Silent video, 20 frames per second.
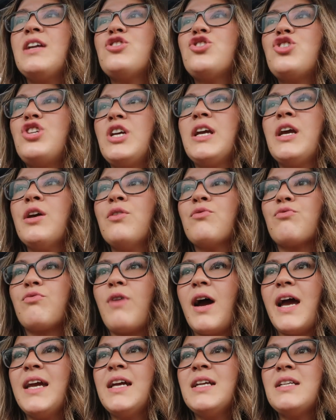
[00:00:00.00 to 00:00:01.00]
and she can
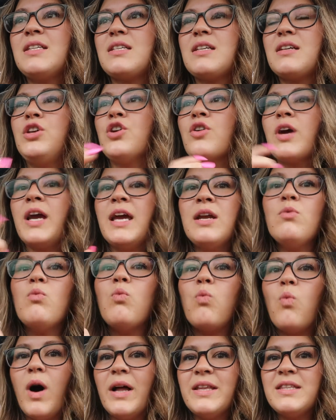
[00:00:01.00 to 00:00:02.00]
write, you're
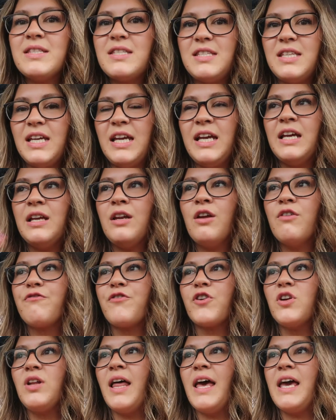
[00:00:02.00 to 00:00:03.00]
in one scene
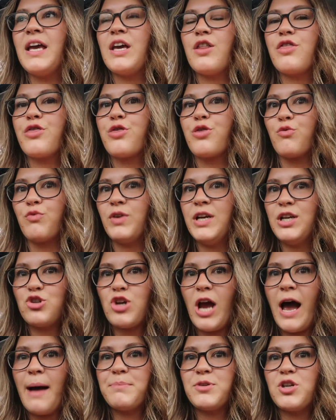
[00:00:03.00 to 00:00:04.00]
for like three
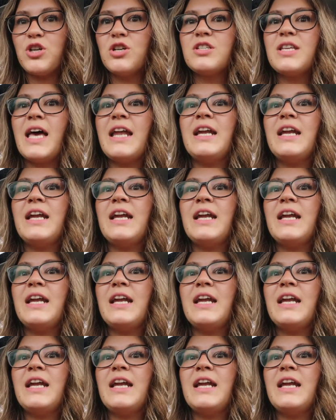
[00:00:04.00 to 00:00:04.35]
chapters,